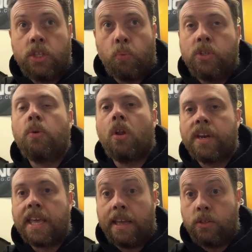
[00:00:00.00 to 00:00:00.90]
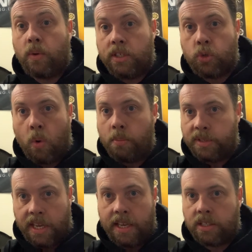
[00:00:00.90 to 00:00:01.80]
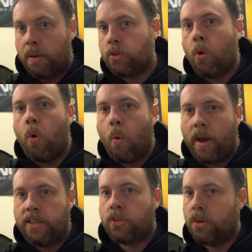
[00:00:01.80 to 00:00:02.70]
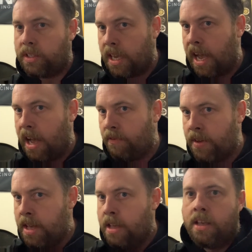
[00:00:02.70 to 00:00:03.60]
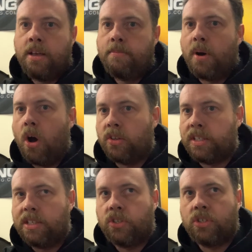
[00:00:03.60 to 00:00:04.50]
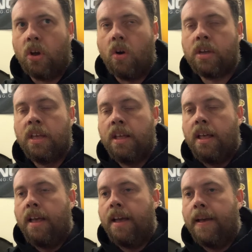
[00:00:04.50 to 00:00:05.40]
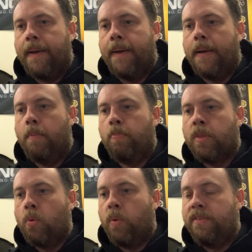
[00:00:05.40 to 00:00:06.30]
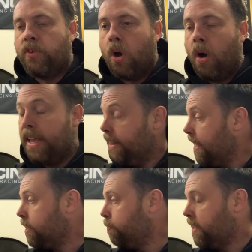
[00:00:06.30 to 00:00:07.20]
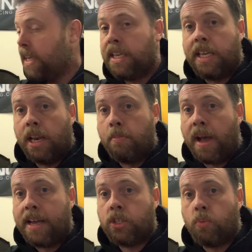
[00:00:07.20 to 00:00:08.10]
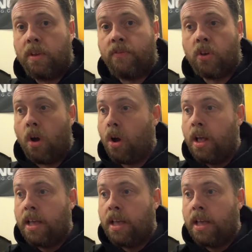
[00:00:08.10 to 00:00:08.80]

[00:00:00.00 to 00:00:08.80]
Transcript: We do a lot of K20 swaps here, so it's always good to have parts in stock. We've got, in this particular batch, we've got